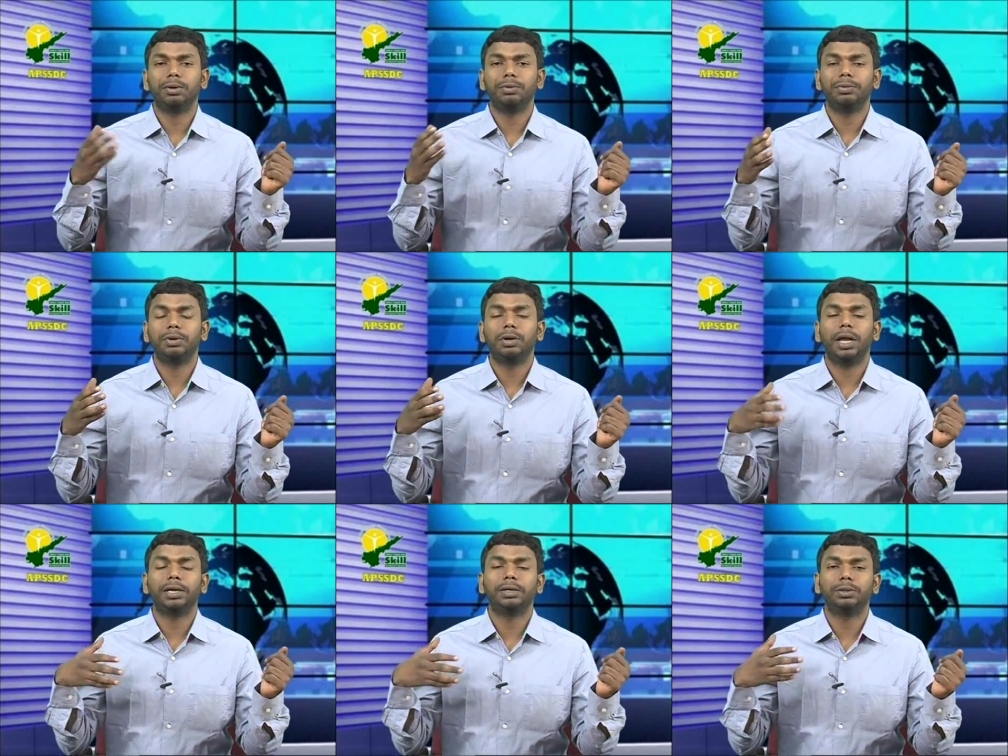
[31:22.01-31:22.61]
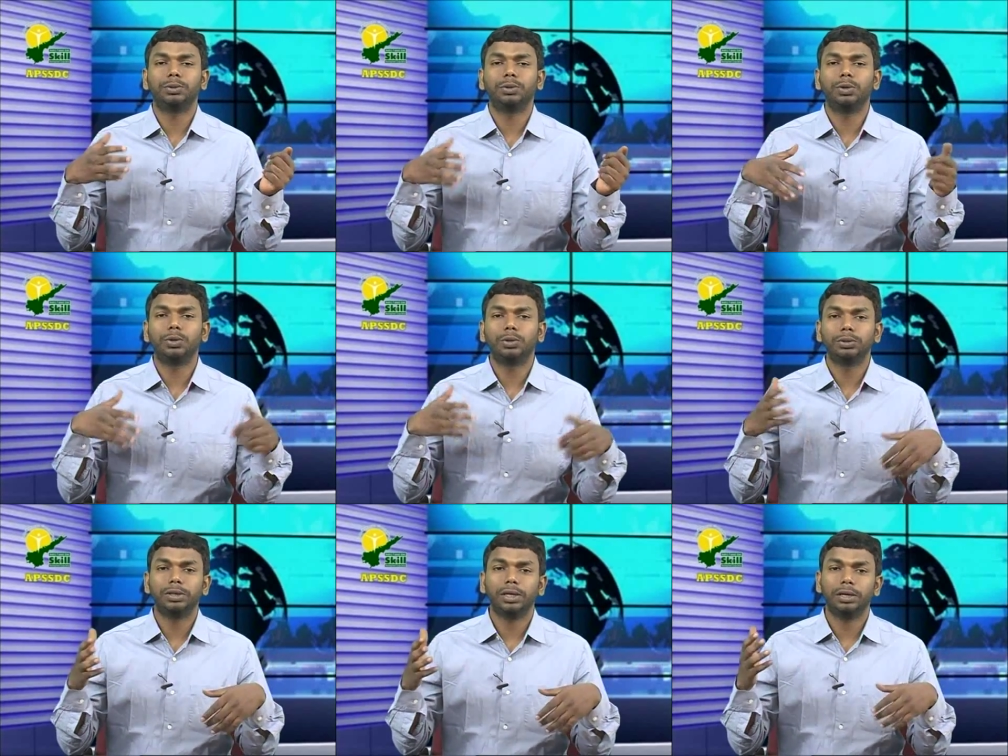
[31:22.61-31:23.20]
would like to
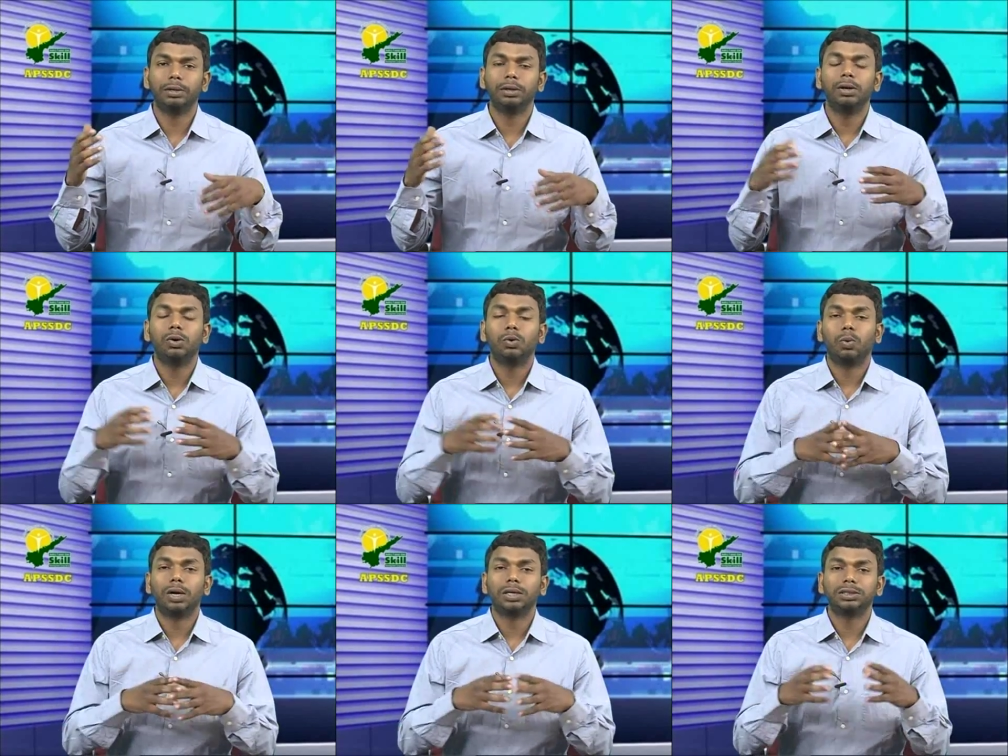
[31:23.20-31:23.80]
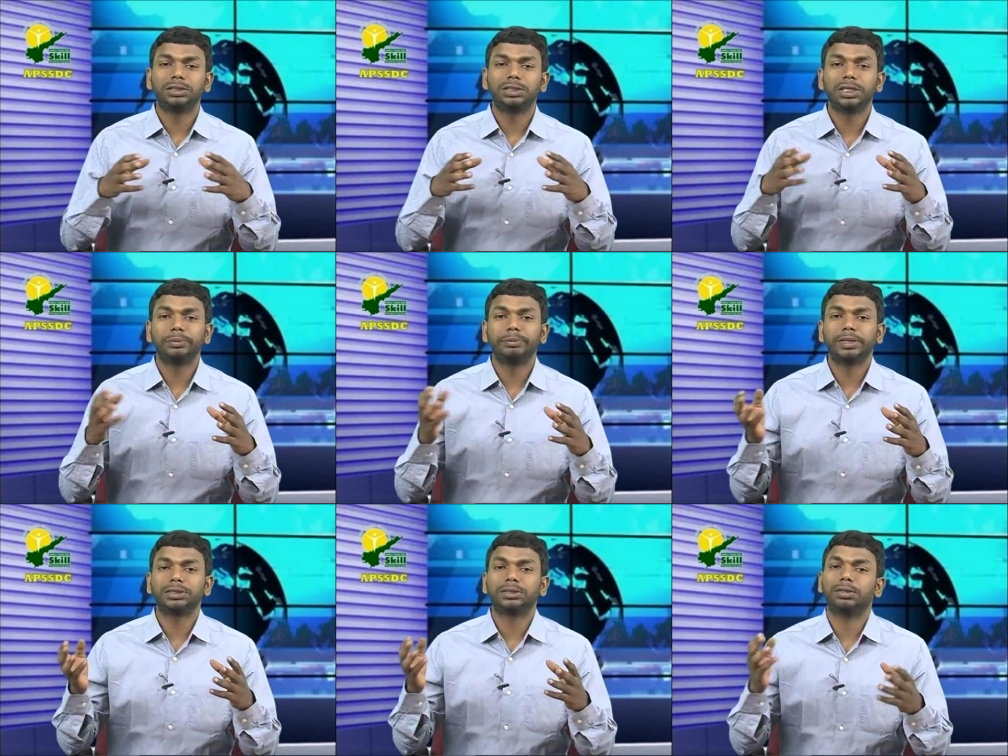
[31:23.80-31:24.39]
go, then what city
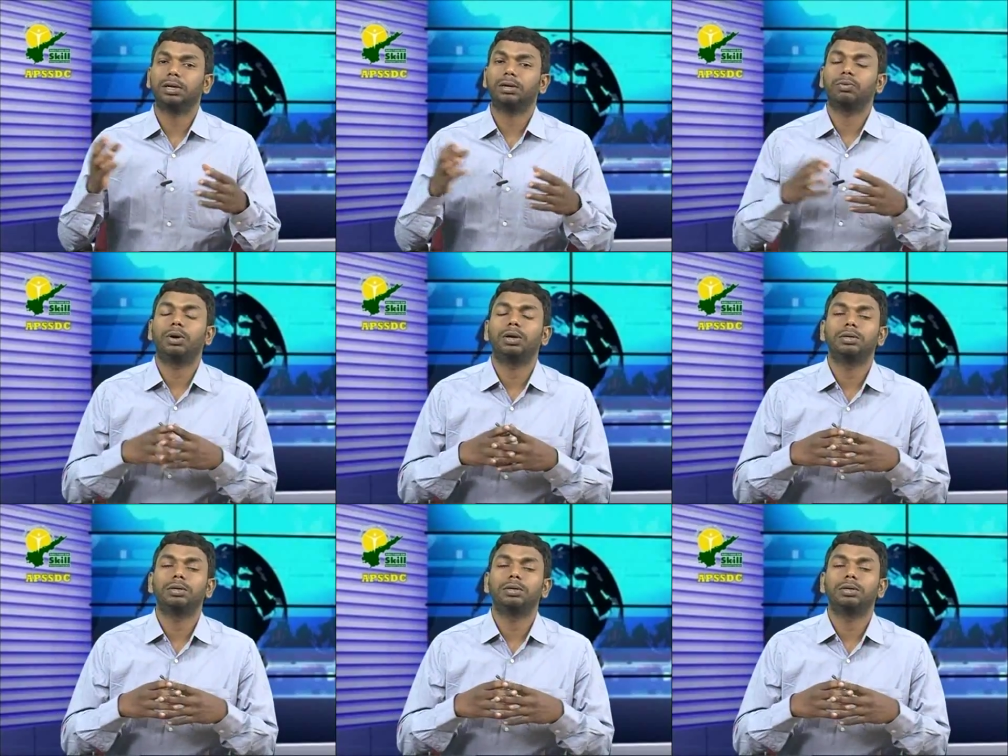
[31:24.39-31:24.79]
bus or